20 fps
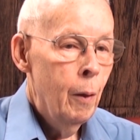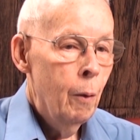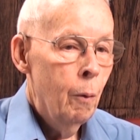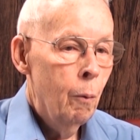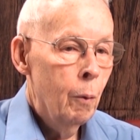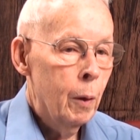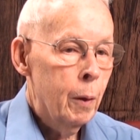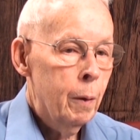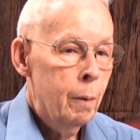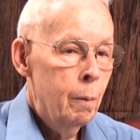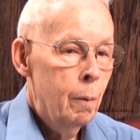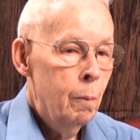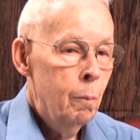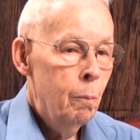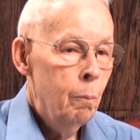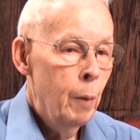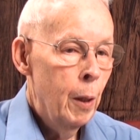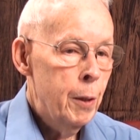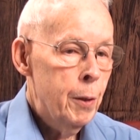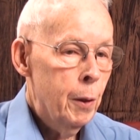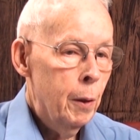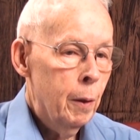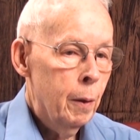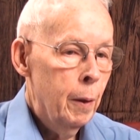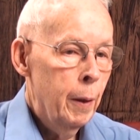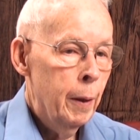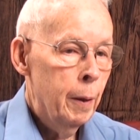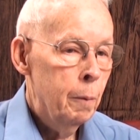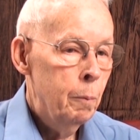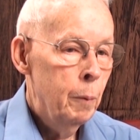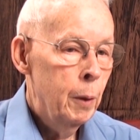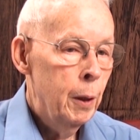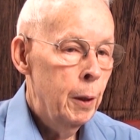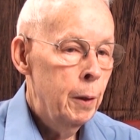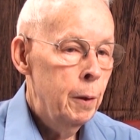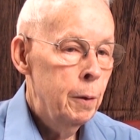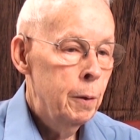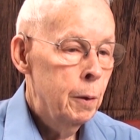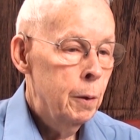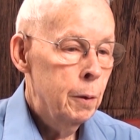What basically that
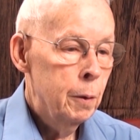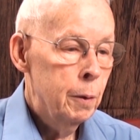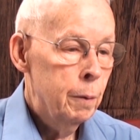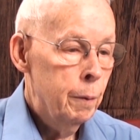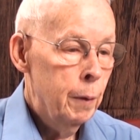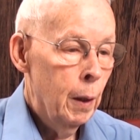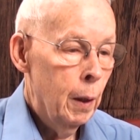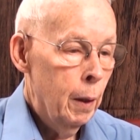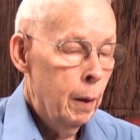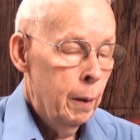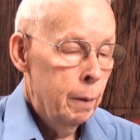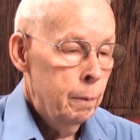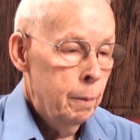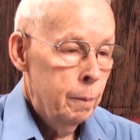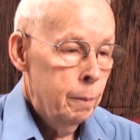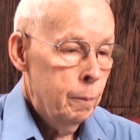means is you've got to